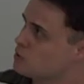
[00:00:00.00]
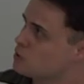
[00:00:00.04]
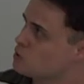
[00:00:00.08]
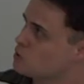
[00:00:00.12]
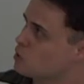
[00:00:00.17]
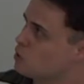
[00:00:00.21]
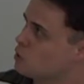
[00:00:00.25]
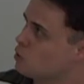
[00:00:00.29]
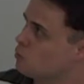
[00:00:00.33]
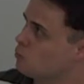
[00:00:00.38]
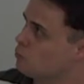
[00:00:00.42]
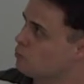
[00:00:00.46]

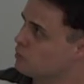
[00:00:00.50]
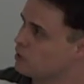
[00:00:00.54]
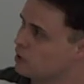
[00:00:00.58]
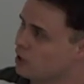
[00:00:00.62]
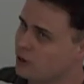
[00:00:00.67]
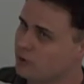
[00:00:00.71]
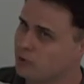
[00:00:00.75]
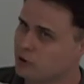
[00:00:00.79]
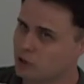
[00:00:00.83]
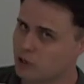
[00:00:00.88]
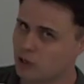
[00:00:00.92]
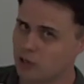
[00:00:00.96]
So the
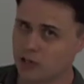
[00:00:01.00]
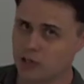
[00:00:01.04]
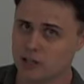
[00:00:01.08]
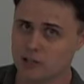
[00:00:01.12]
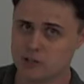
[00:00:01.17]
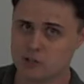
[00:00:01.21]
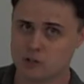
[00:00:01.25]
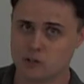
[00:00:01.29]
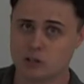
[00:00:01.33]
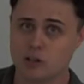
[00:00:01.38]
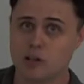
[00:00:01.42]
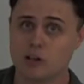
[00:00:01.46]
other
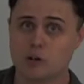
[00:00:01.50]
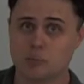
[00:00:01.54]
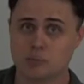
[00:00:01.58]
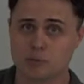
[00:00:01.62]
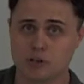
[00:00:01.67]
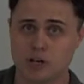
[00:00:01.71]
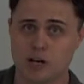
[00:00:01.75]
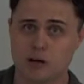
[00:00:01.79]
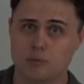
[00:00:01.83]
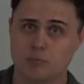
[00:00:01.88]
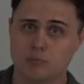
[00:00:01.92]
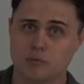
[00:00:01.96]

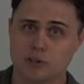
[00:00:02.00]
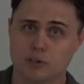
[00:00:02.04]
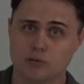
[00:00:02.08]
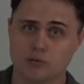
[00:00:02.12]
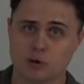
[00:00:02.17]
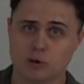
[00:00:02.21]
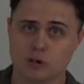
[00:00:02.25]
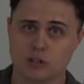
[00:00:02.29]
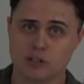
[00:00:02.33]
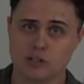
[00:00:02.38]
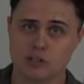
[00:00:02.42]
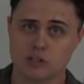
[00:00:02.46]
problem that
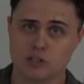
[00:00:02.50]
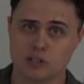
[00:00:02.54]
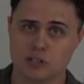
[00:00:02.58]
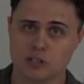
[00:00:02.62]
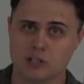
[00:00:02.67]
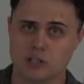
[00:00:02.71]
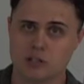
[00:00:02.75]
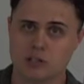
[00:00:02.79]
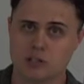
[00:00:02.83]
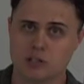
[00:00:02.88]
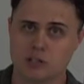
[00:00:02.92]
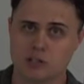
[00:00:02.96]
you've already
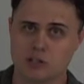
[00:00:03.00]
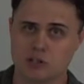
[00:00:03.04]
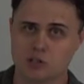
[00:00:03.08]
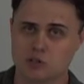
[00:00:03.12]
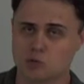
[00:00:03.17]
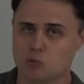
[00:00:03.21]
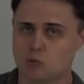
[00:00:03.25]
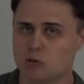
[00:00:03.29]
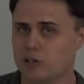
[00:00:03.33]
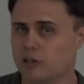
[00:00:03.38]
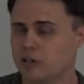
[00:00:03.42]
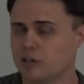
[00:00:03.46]
seen
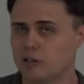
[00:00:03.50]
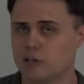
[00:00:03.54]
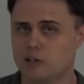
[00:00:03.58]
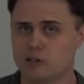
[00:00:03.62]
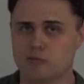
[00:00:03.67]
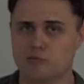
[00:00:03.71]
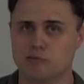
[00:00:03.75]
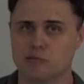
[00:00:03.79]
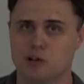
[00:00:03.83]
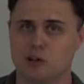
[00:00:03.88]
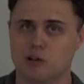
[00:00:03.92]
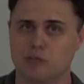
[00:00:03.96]
is one
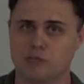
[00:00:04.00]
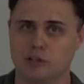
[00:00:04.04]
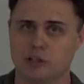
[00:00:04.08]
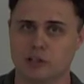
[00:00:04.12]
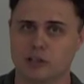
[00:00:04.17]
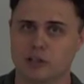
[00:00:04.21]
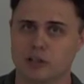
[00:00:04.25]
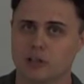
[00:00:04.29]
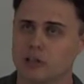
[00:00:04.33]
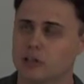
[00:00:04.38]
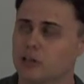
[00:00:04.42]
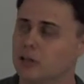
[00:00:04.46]

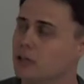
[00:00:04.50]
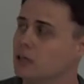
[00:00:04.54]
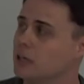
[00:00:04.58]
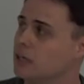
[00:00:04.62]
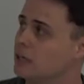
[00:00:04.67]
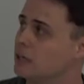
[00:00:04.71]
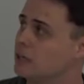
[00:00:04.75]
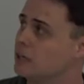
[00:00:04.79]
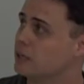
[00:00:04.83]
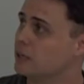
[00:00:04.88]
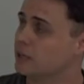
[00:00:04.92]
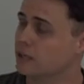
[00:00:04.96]
involving
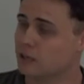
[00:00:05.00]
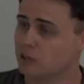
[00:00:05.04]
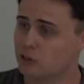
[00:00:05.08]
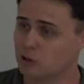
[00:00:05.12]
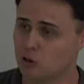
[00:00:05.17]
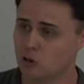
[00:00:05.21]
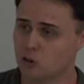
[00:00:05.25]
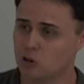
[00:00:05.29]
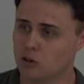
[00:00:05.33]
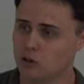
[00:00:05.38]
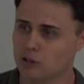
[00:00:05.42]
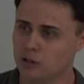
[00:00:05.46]
a
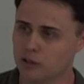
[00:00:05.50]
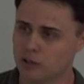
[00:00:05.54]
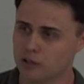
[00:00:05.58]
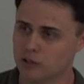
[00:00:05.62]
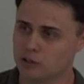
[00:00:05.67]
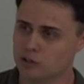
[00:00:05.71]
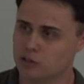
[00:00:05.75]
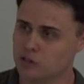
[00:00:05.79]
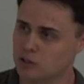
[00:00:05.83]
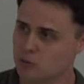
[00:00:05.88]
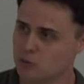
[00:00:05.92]
hill and